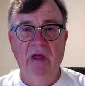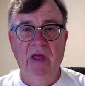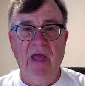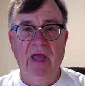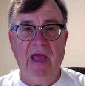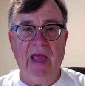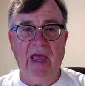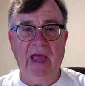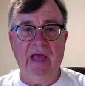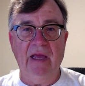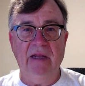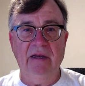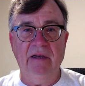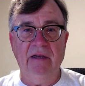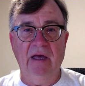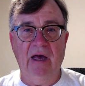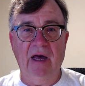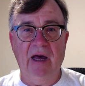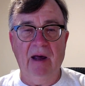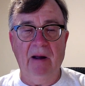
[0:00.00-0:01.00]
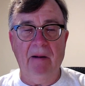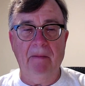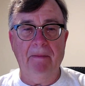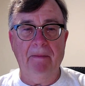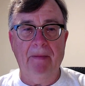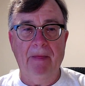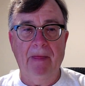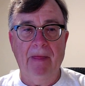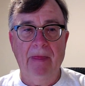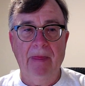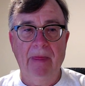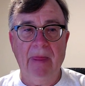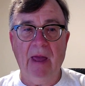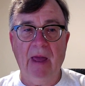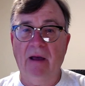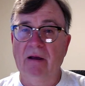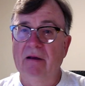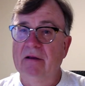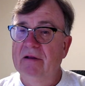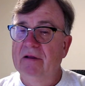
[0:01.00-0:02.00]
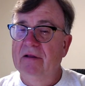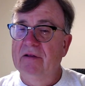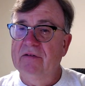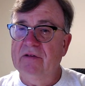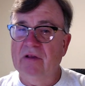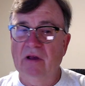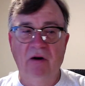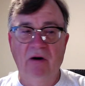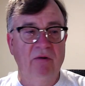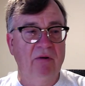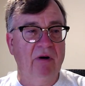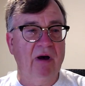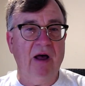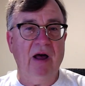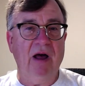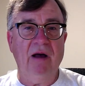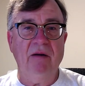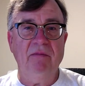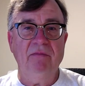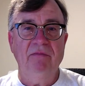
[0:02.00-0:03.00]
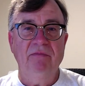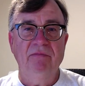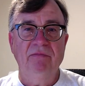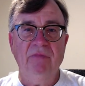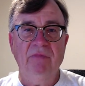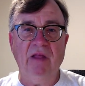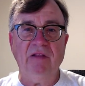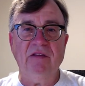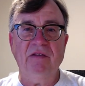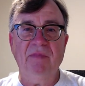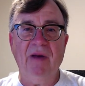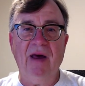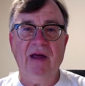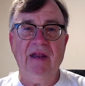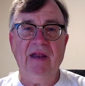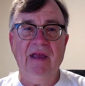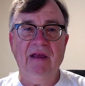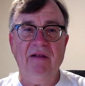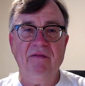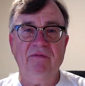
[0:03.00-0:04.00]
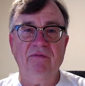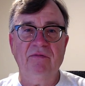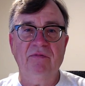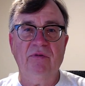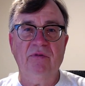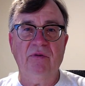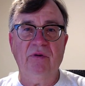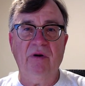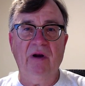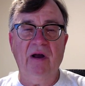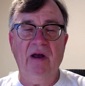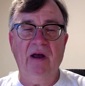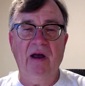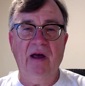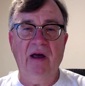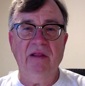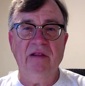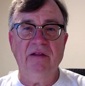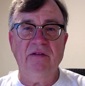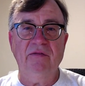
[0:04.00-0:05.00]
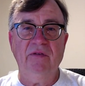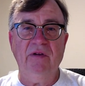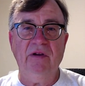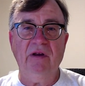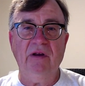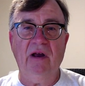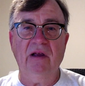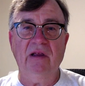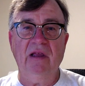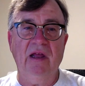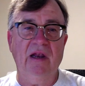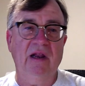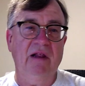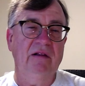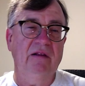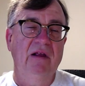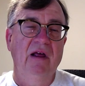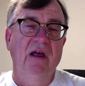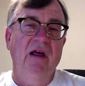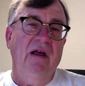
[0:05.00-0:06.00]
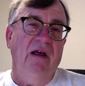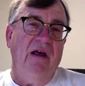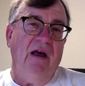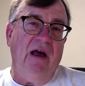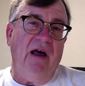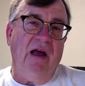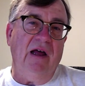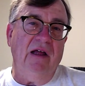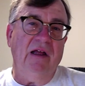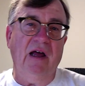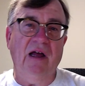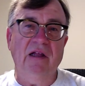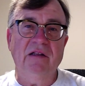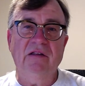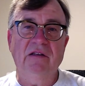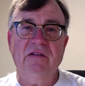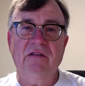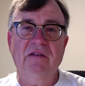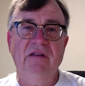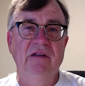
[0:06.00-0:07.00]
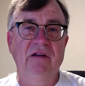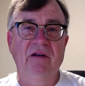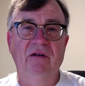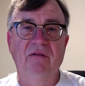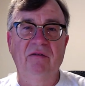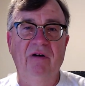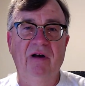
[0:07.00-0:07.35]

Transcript: And um, yeah, so um, that's about it for uh, uh this video. Again, I, I, just, you know,